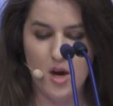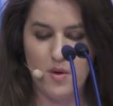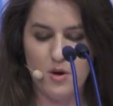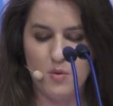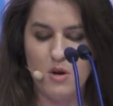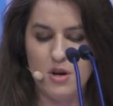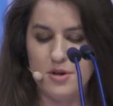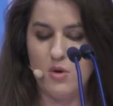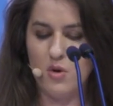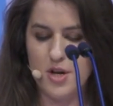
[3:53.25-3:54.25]
where
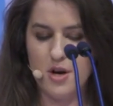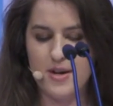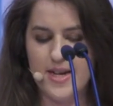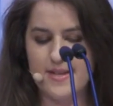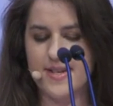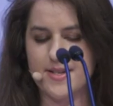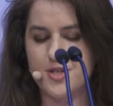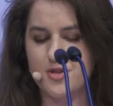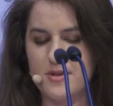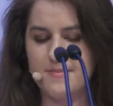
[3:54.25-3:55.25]
word order is
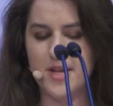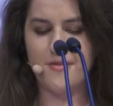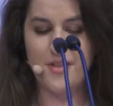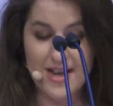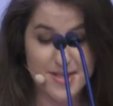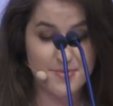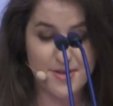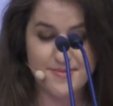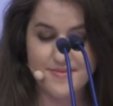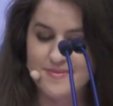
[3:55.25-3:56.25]
extremely
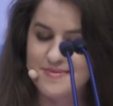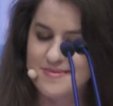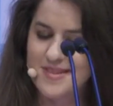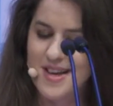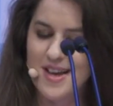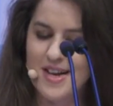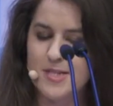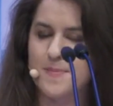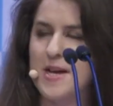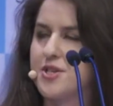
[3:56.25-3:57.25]
flexible,
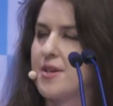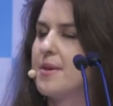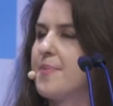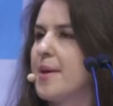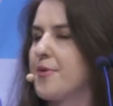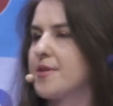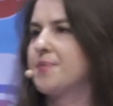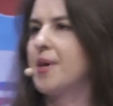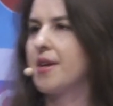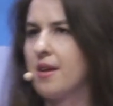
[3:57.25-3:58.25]
especially when people are
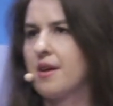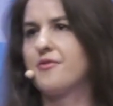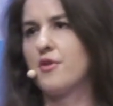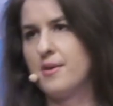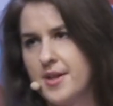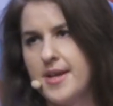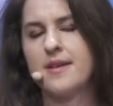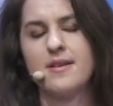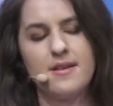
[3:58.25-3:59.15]
speaking informally.